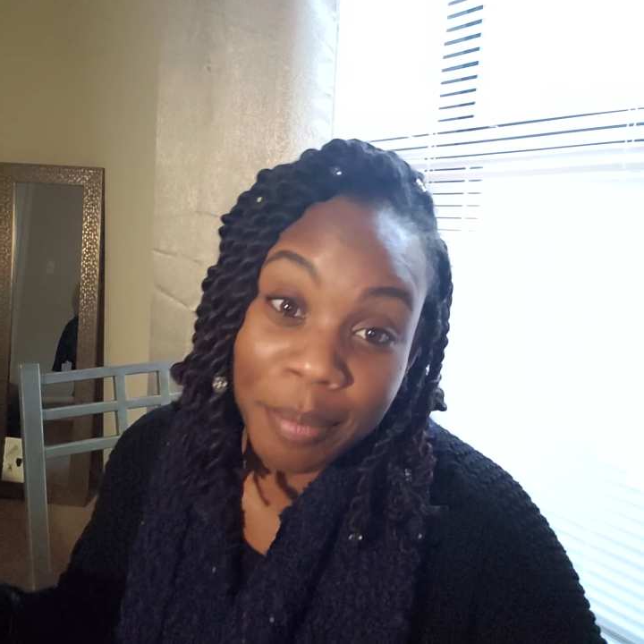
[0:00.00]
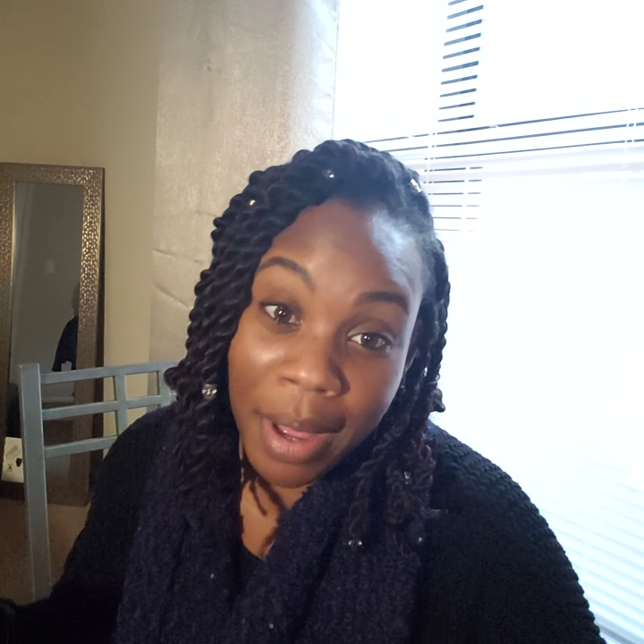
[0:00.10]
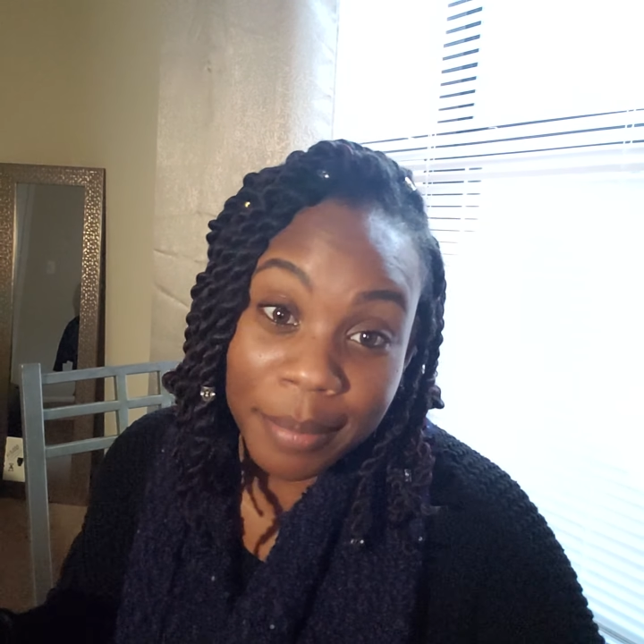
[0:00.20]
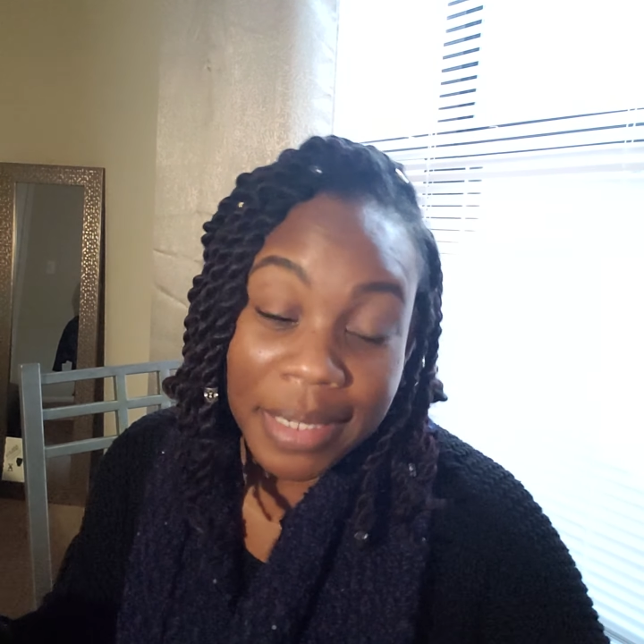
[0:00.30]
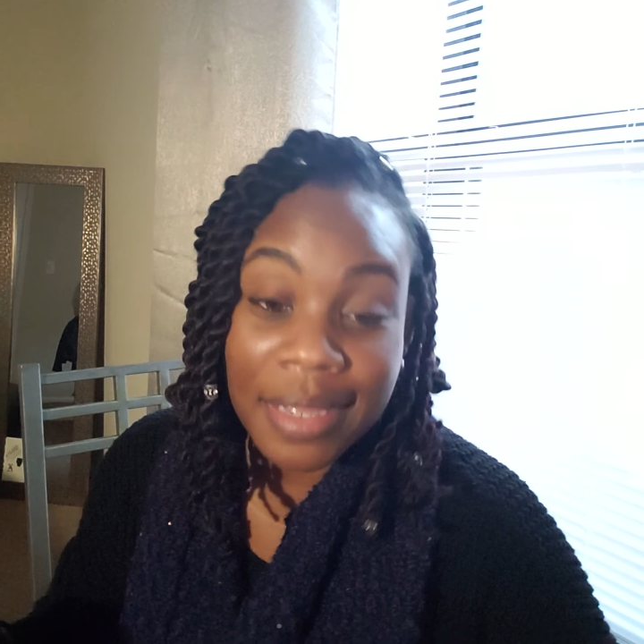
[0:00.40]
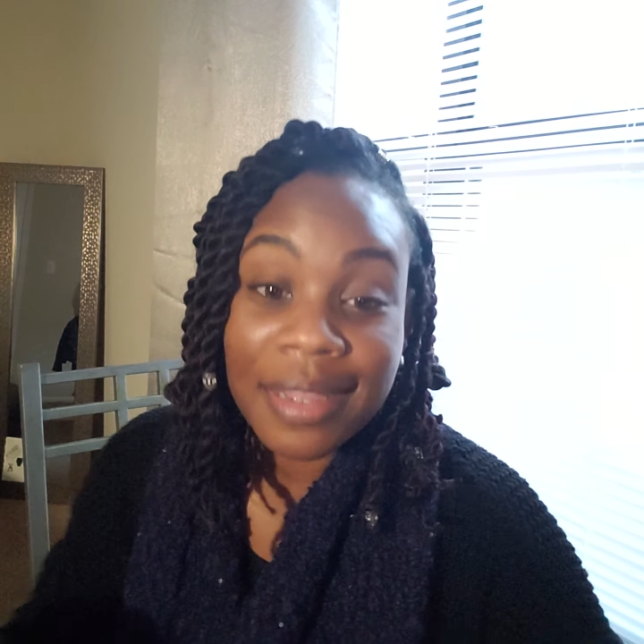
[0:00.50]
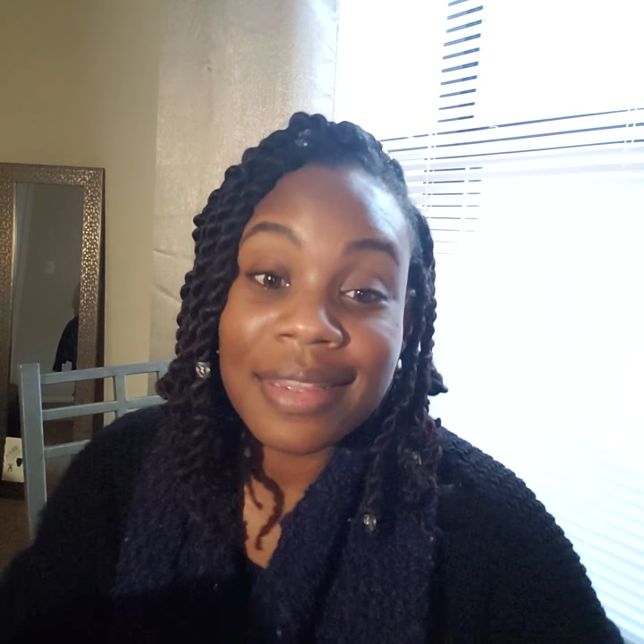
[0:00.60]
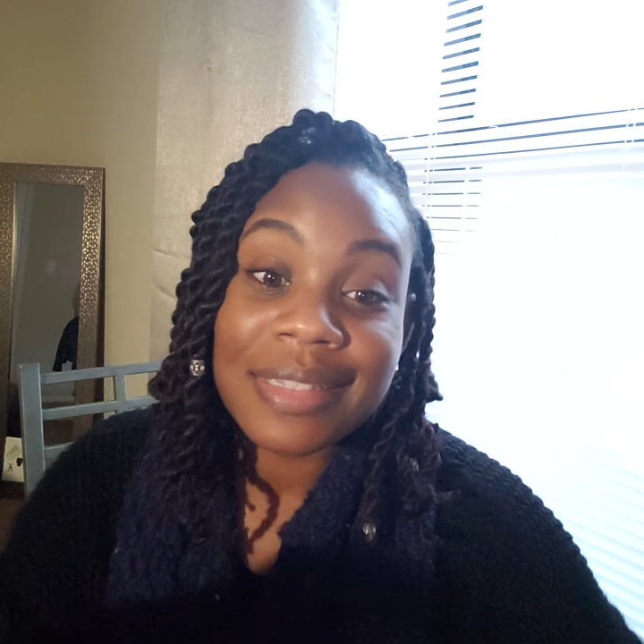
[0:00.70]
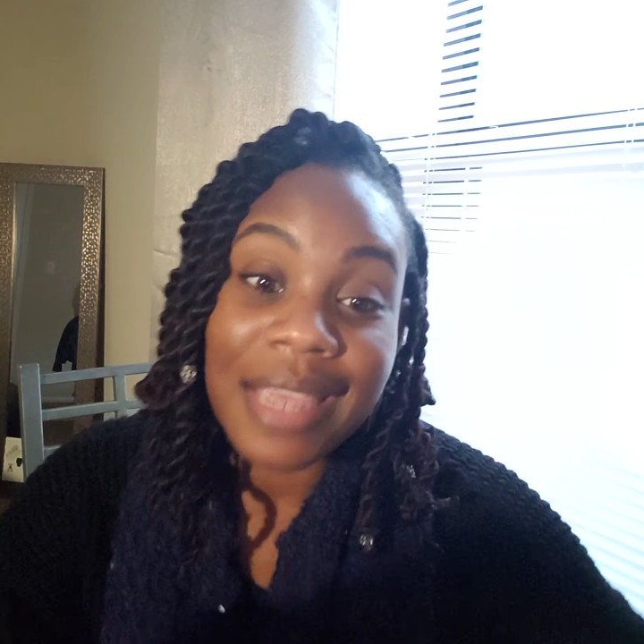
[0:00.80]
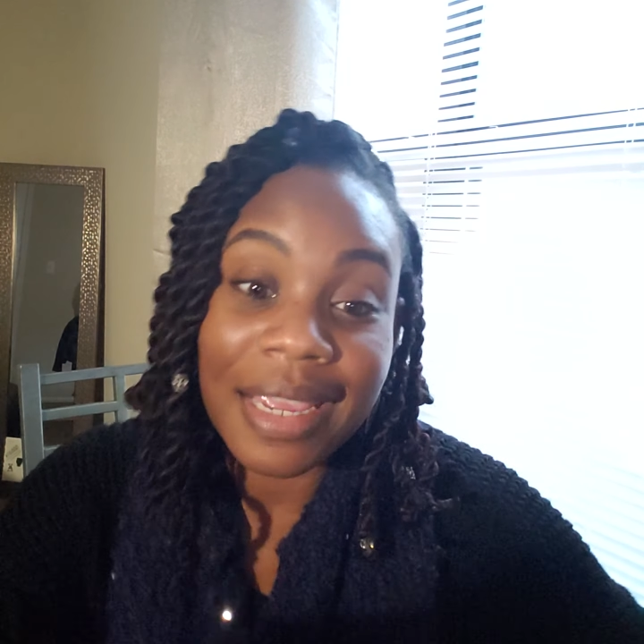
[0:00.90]
mommy.
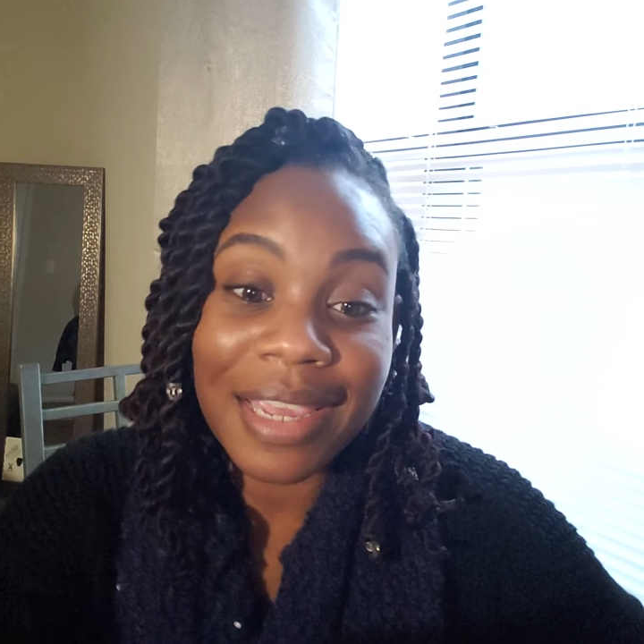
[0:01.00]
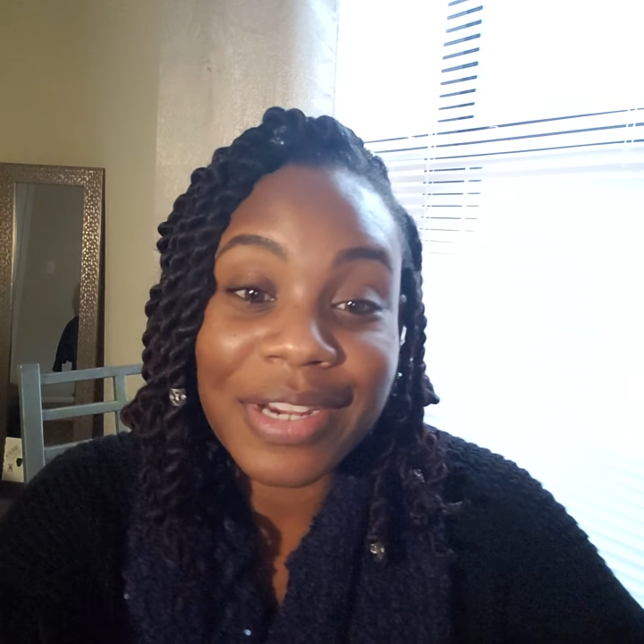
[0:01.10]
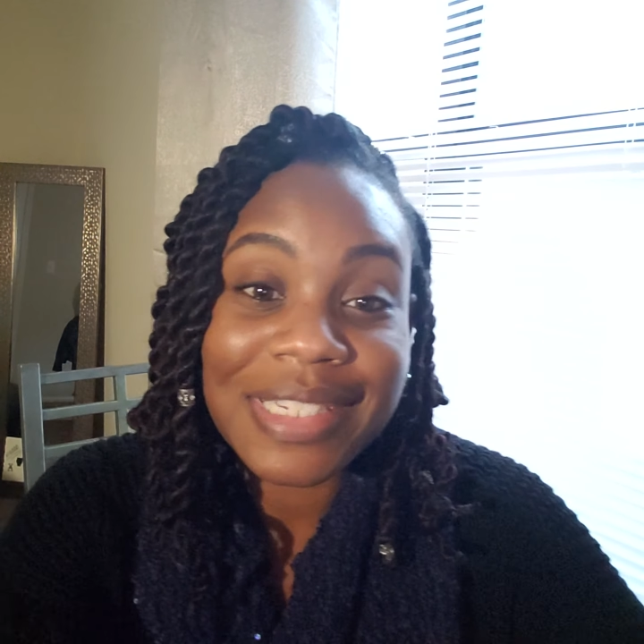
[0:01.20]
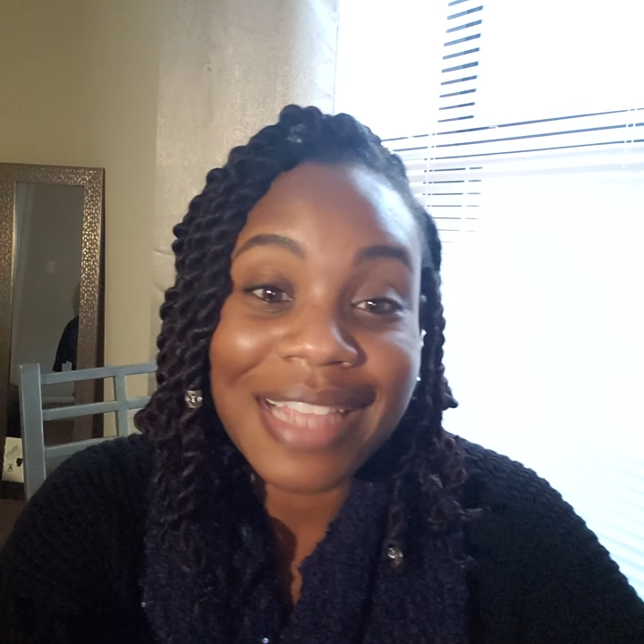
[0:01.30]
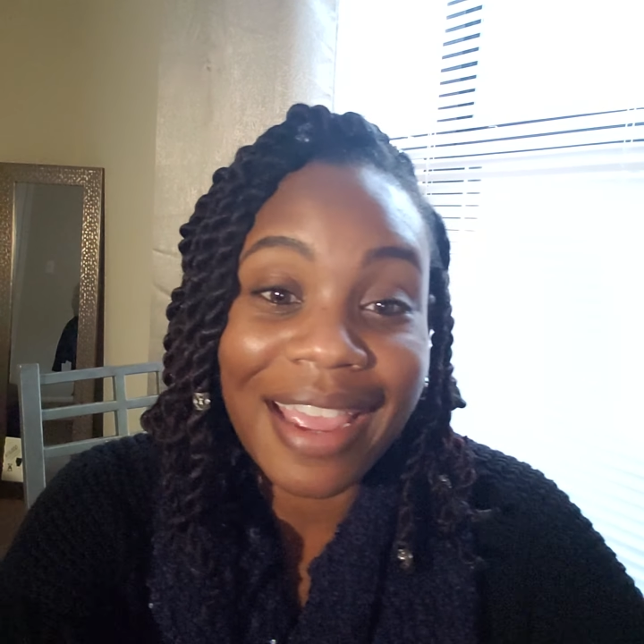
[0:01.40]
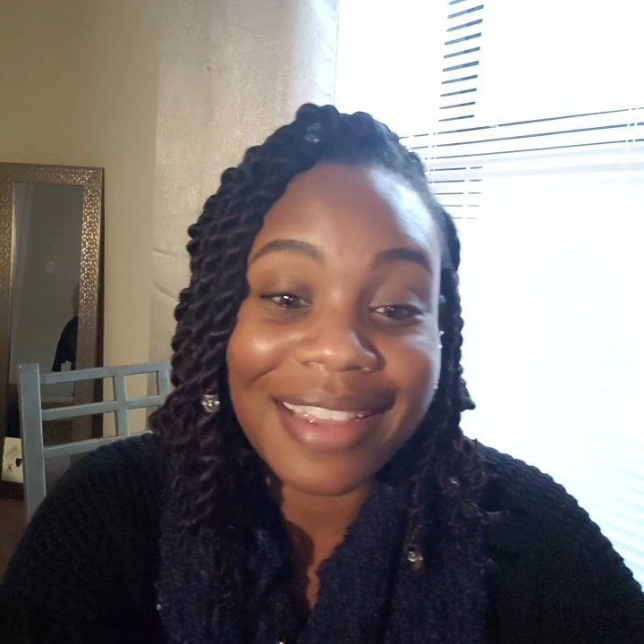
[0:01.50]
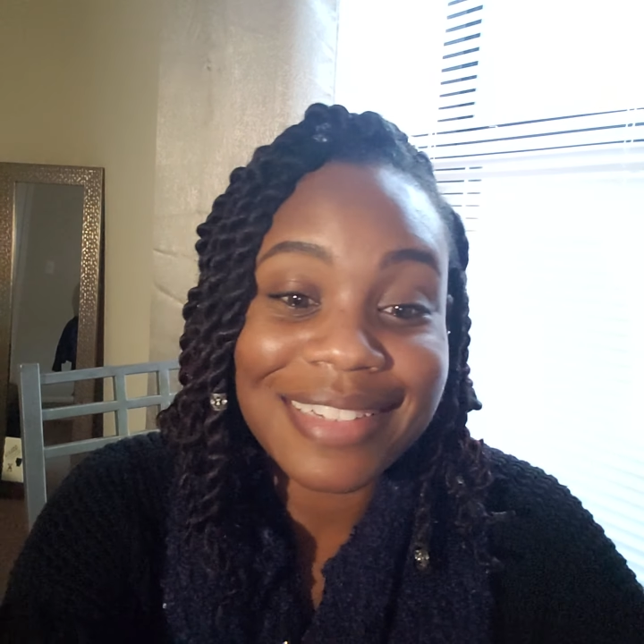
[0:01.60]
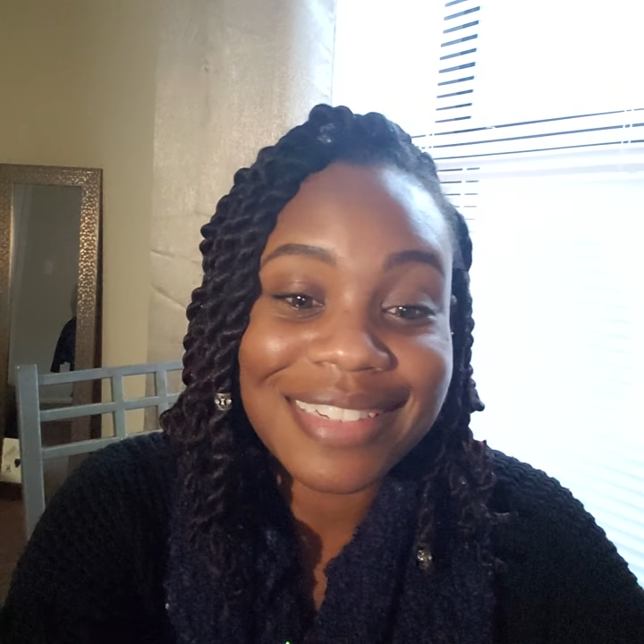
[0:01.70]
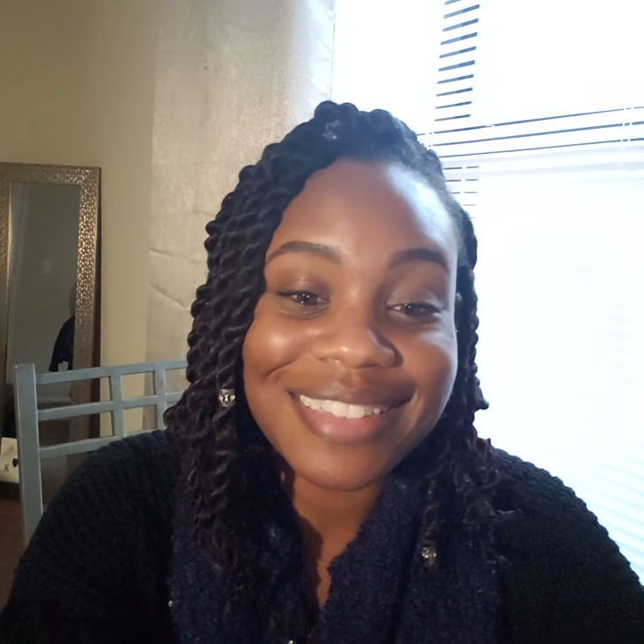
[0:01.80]
Take care, Sag.